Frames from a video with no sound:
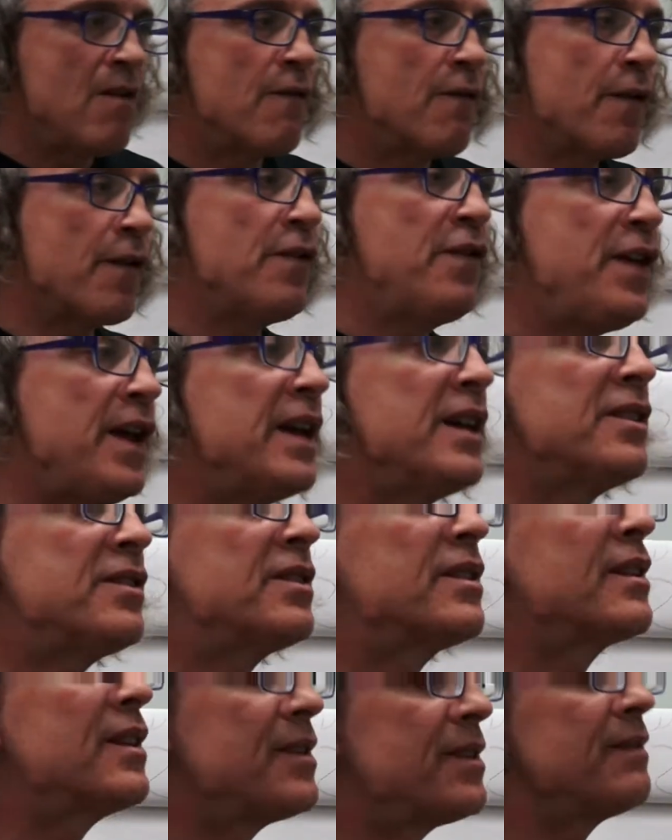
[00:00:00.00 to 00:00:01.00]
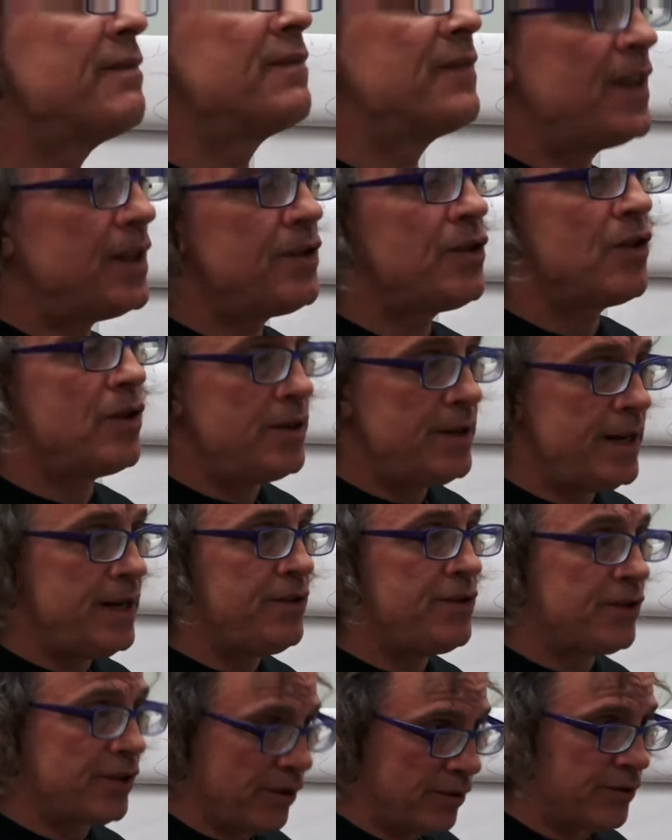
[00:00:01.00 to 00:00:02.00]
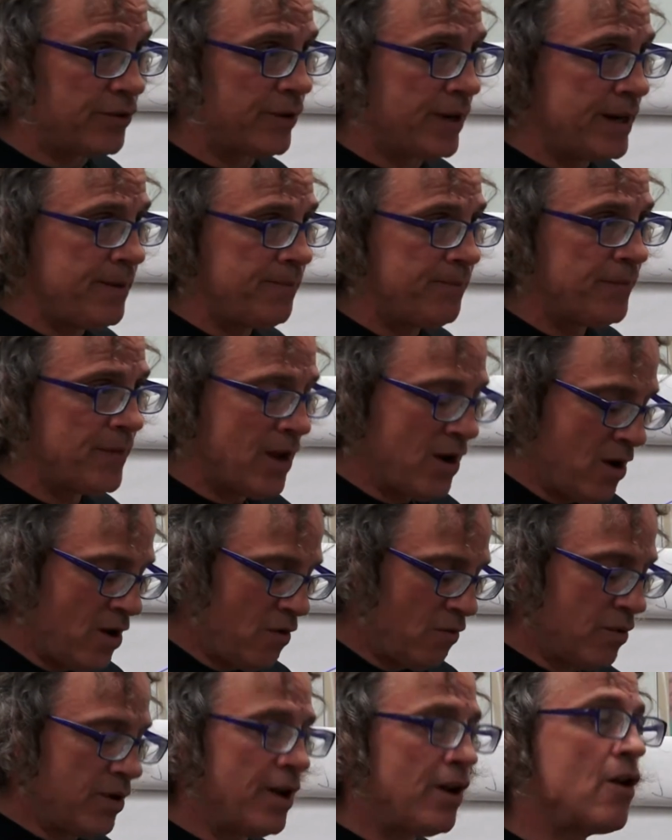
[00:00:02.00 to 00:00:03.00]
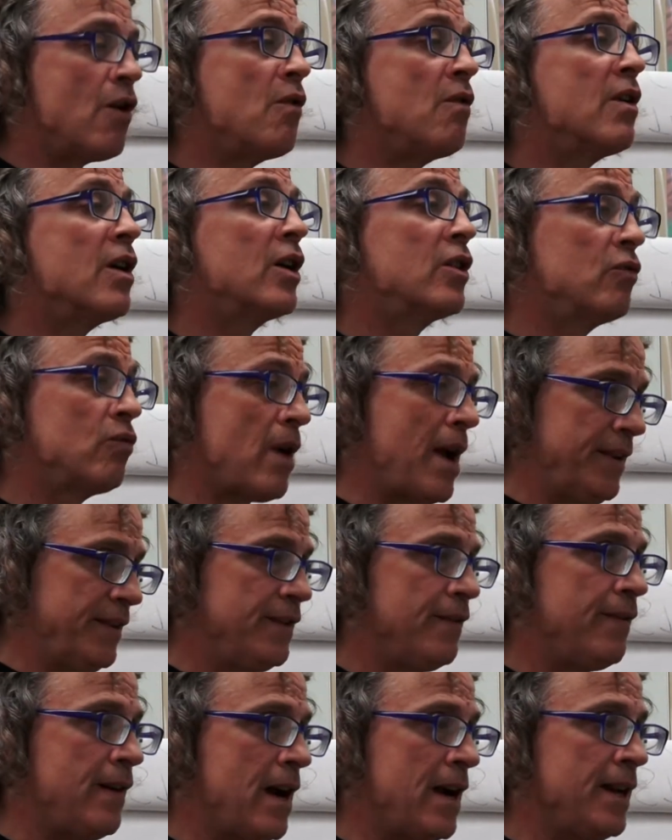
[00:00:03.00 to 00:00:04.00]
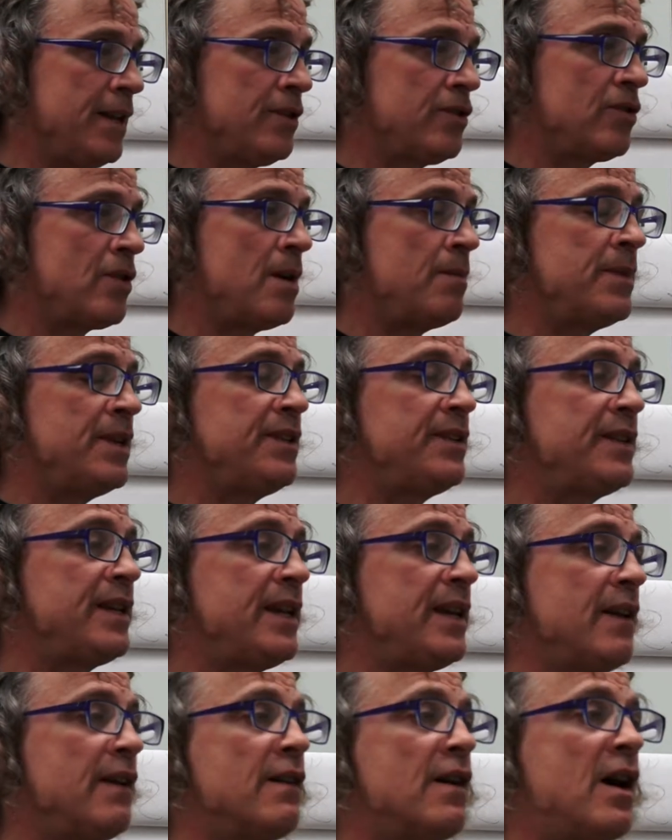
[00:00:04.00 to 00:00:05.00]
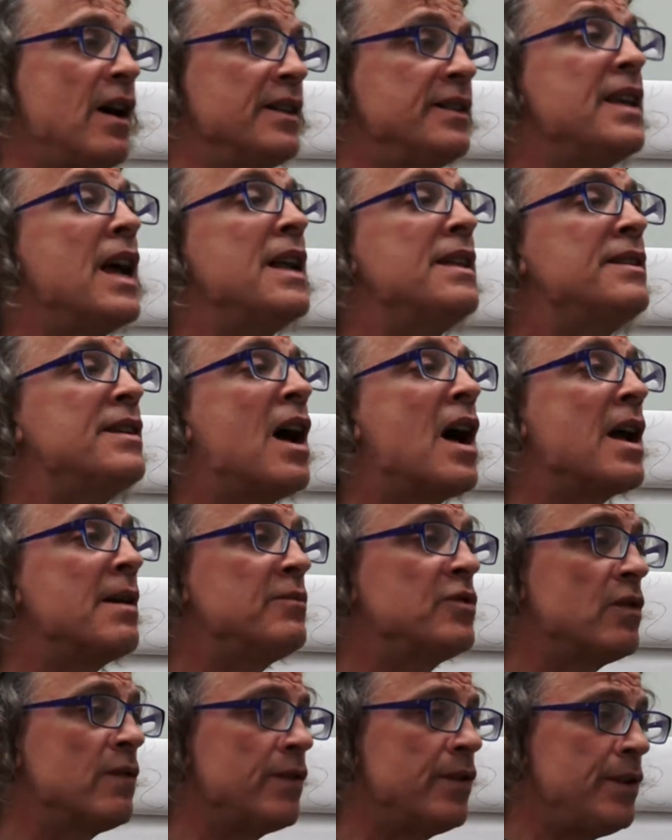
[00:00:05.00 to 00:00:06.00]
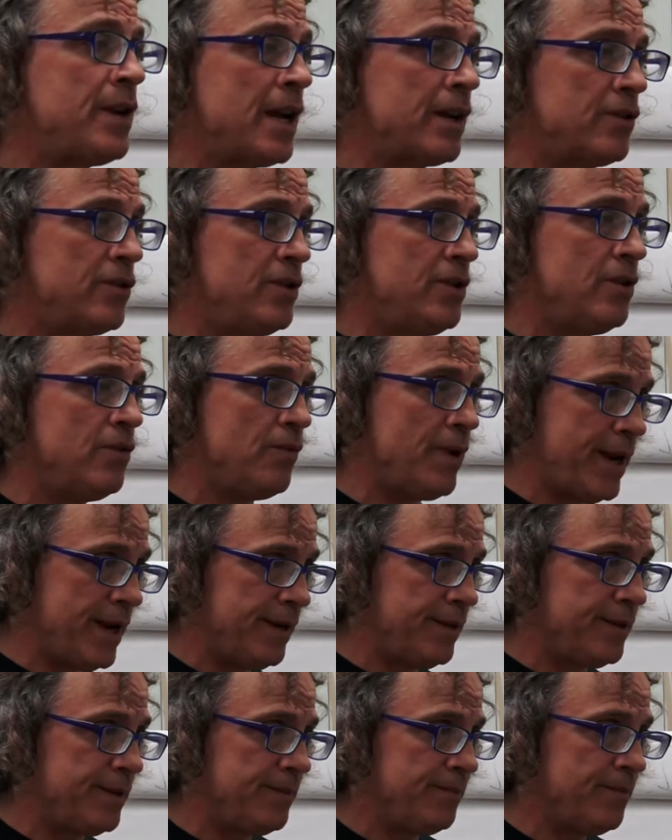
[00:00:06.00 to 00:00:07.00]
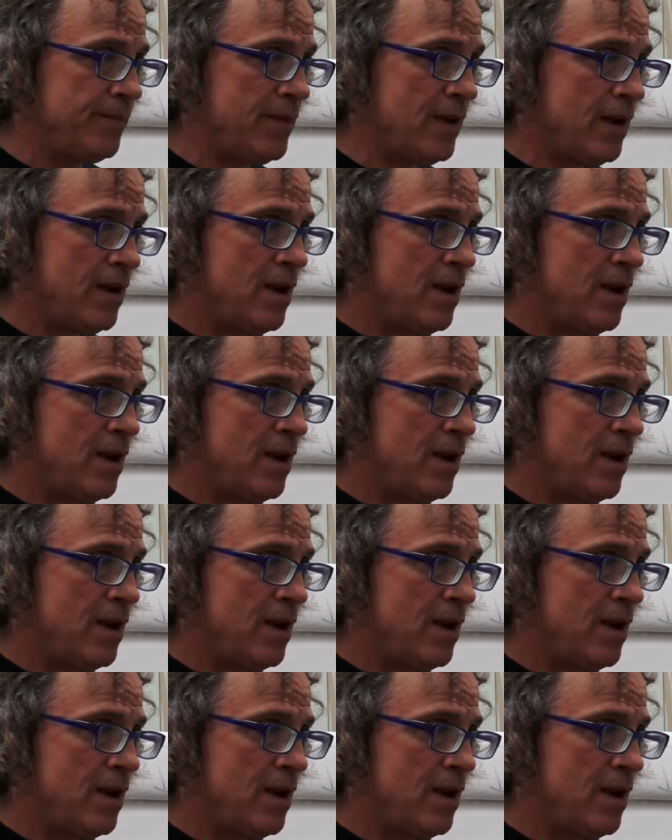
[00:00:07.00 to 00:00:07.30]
for this, because this could need surgery, we're going to go aggressive on it. So I'm going to see you 10 times over the next 2 weeks.